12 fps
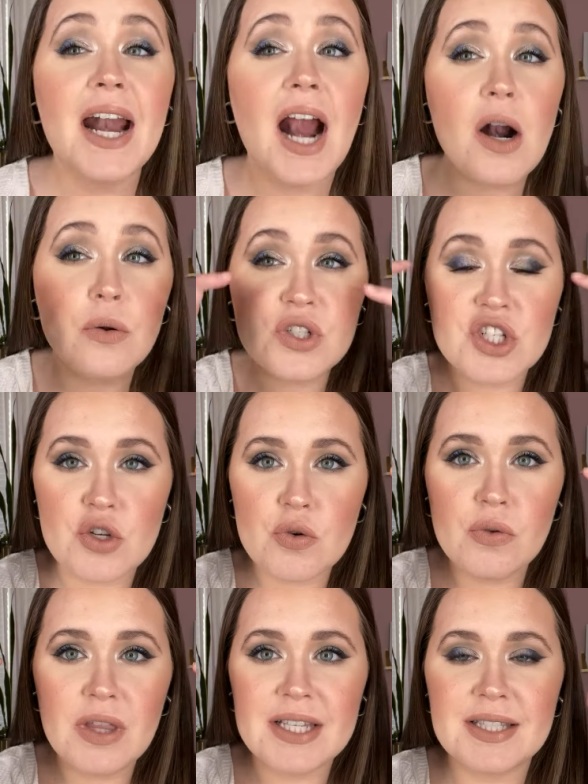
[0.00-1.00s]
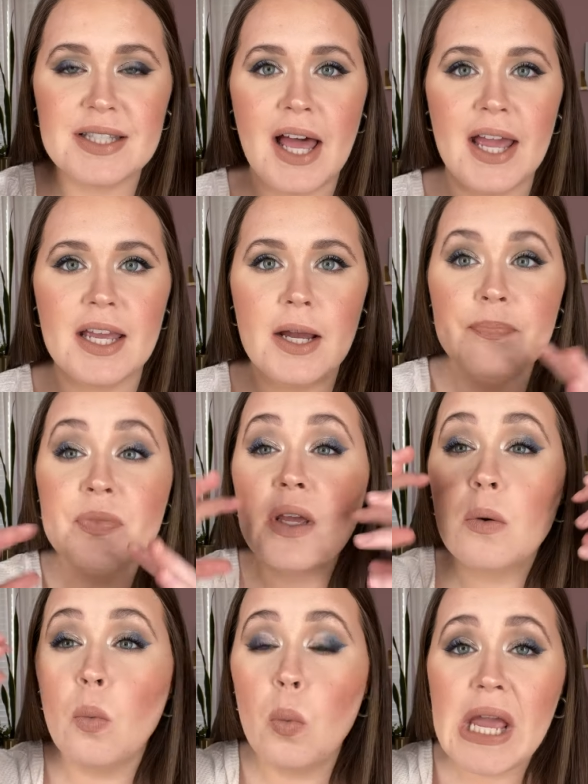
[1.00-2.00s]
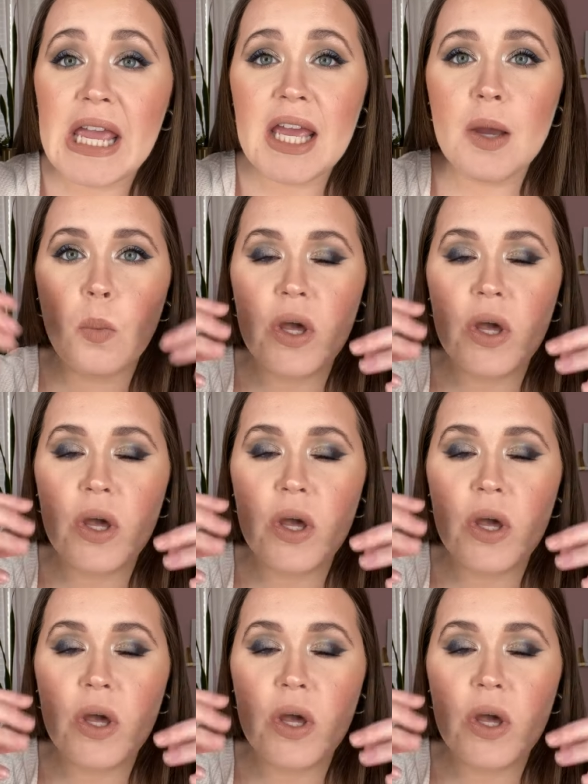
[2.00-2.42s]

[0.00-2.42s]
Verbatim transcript: And I don't do this like wing